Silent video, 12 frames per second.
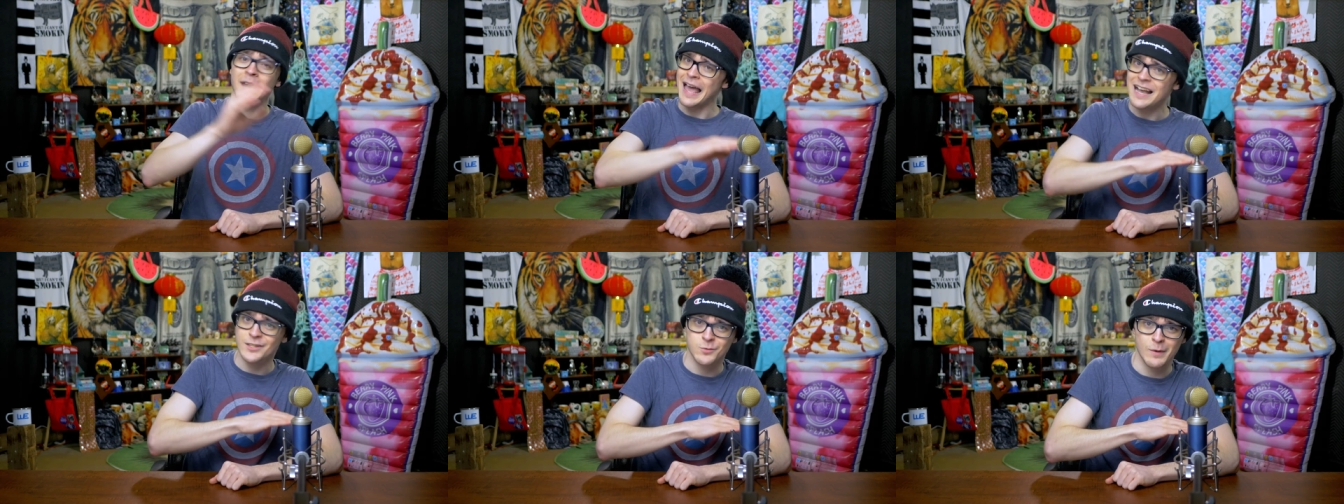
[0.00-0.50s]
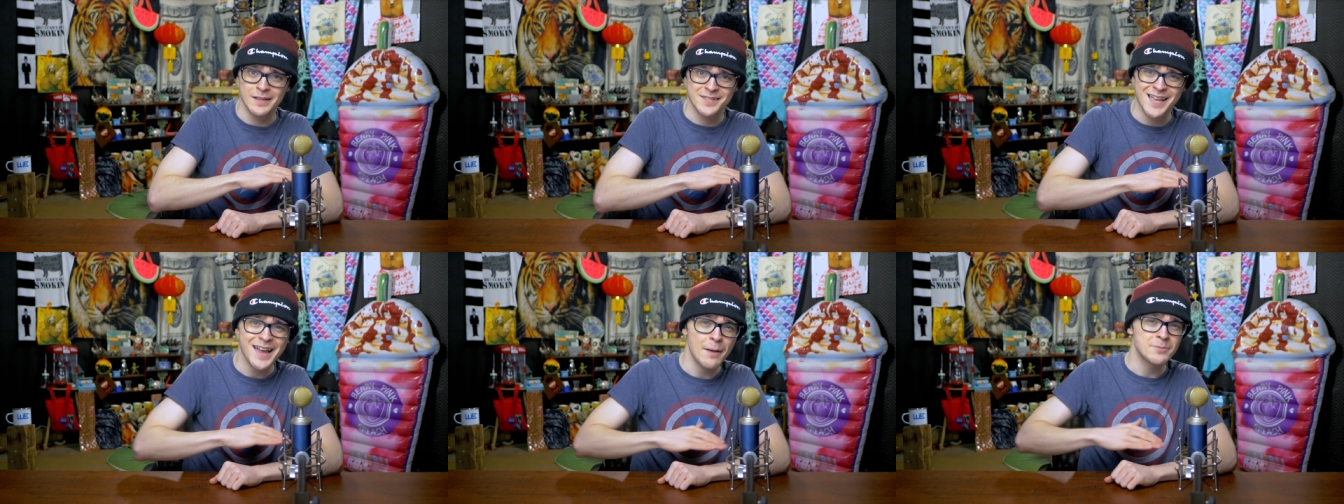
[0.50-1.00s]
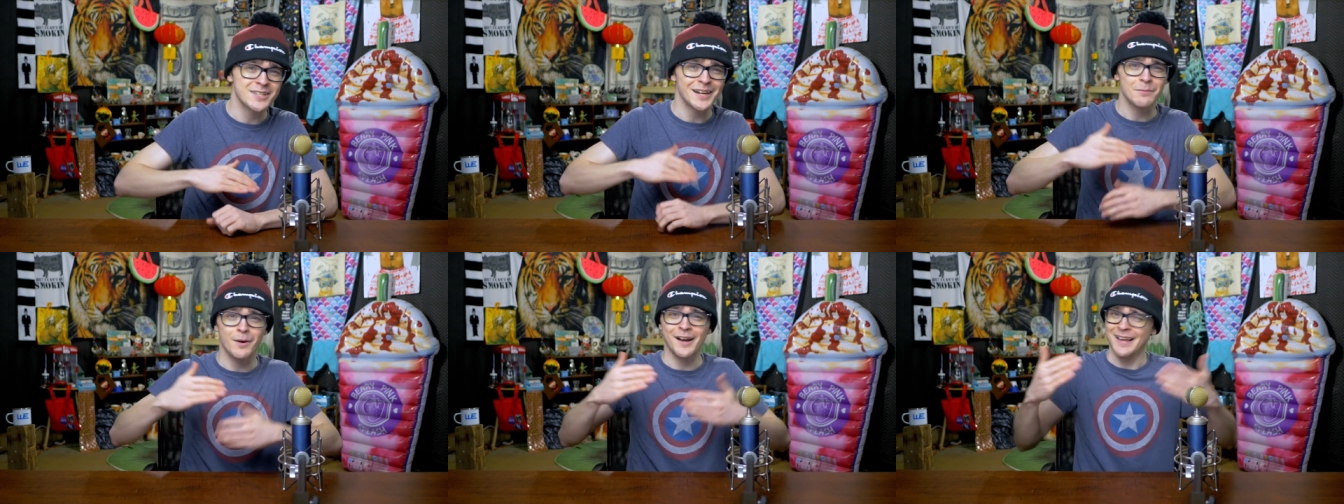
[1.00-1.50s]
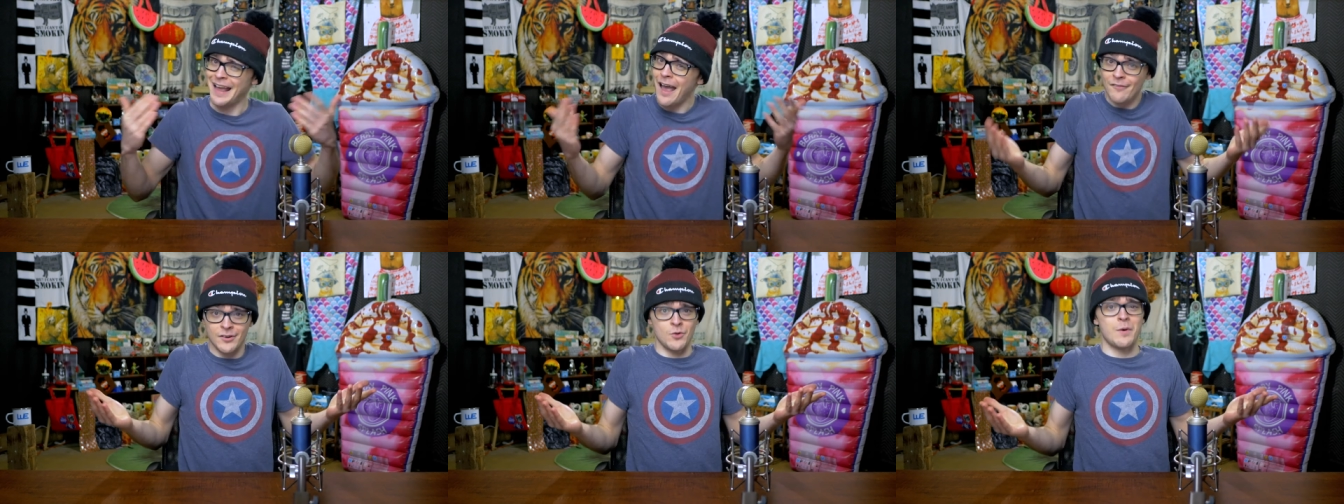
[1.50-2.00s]
last Wednesday, I'm celebrating
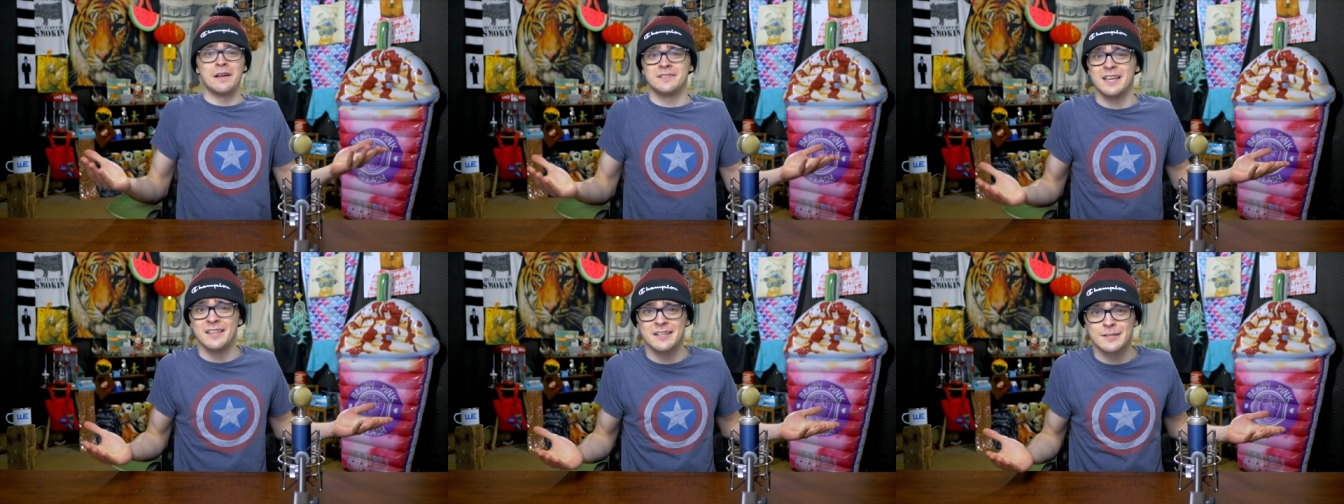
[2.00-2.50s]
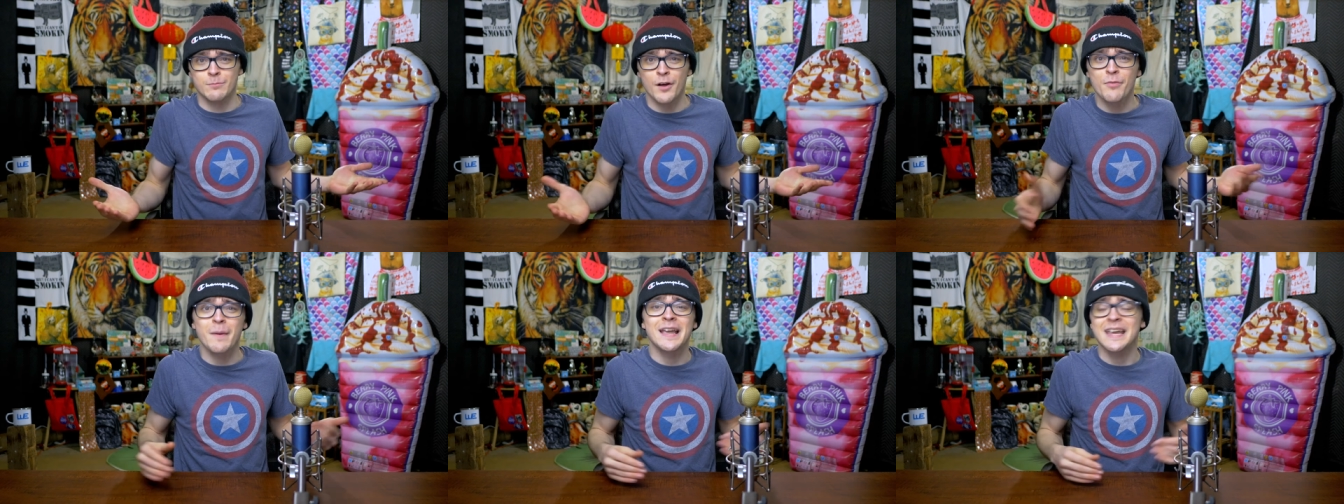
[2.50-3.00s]
every Wednesday this month by